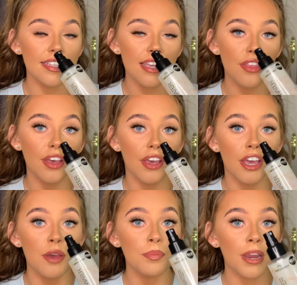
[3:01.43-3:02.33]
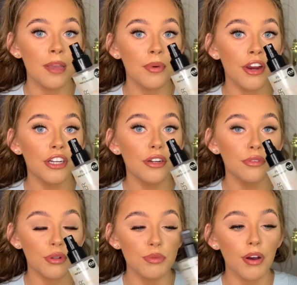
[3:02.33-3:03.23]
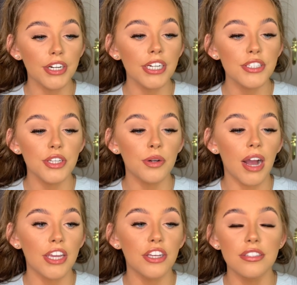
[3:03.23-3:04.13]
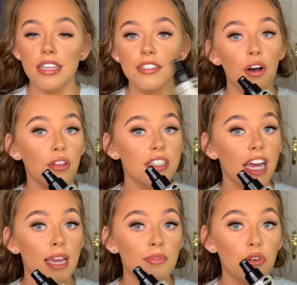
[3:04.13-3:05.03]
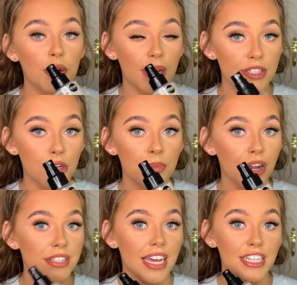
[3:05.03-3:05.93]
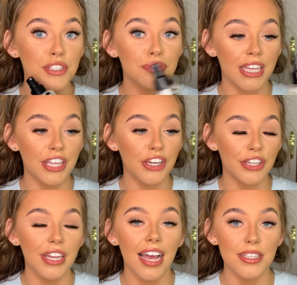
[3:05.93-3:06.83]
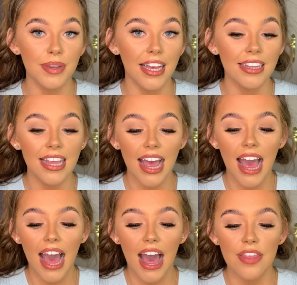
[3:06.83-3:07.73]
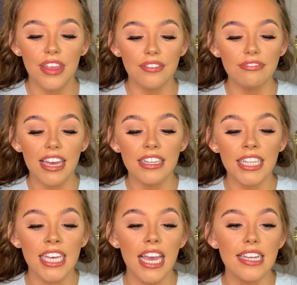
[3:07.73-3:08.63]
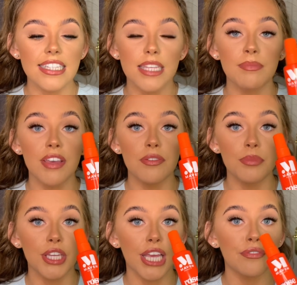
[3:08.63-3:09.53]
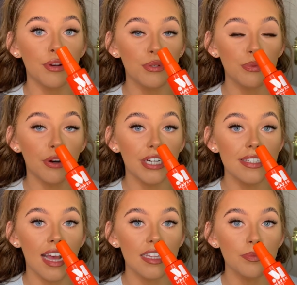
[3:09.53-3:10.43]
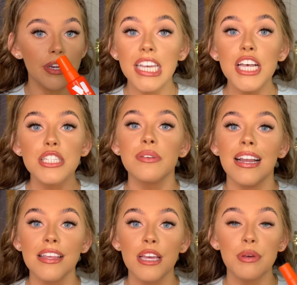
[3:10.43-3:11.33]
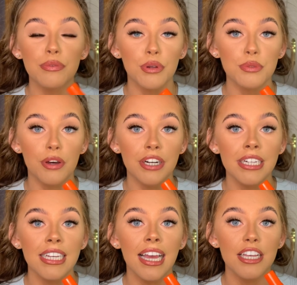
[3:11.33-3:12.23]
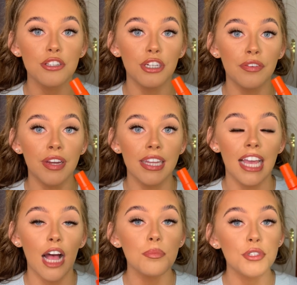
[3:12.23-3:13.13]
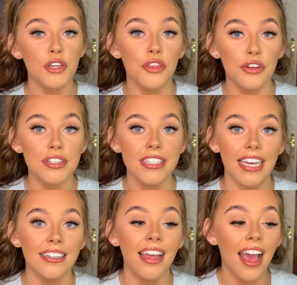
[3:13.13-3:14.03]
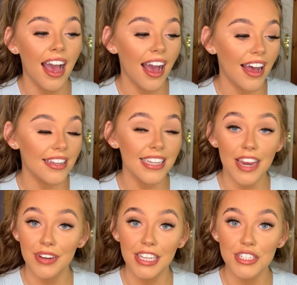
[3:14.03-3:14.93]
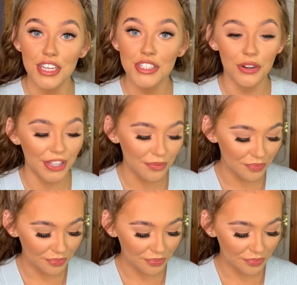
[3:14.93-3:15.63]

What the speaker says: the Primark Rosewater. So I use this all the time for my soap brows, and it's really good as well. And then finally is the Maven Beauty Rosewater Setting Spray. So anything with rosewater in it is gonna really help soothe your skin, and I really do enjoy them.